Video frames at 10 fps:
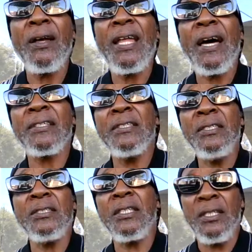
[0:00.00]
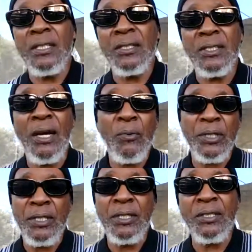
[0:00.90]
a lot of these kids that were
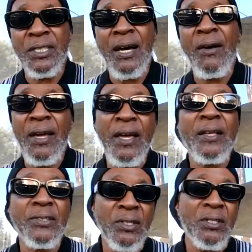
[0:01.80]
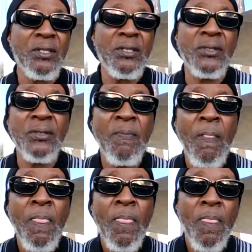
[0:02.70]
kids now has kids,
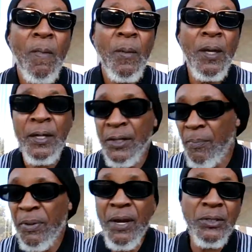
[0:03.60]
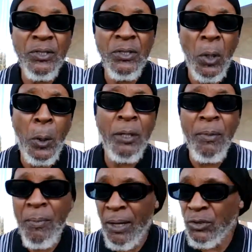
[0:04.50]
and their parents done told them
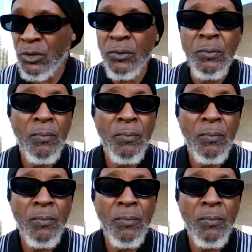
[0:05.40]
about you.